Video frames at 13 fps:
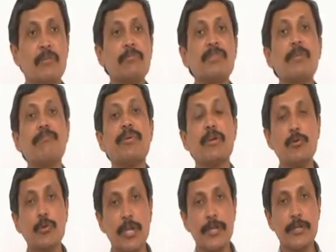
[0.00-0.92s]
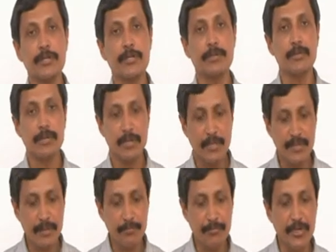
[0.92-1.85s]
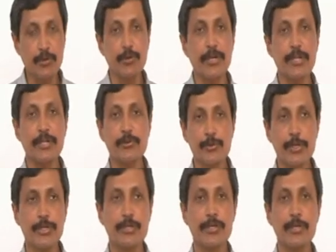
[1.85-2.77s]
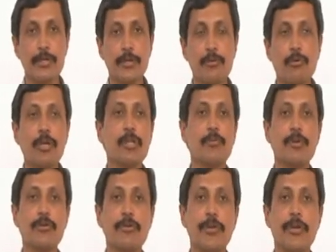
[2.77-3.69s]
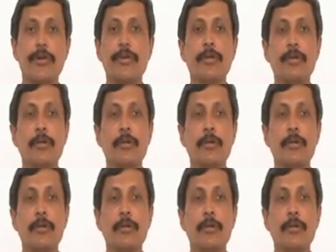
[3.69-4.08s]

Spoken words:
Some peculiarity into it. What are the peculiarity?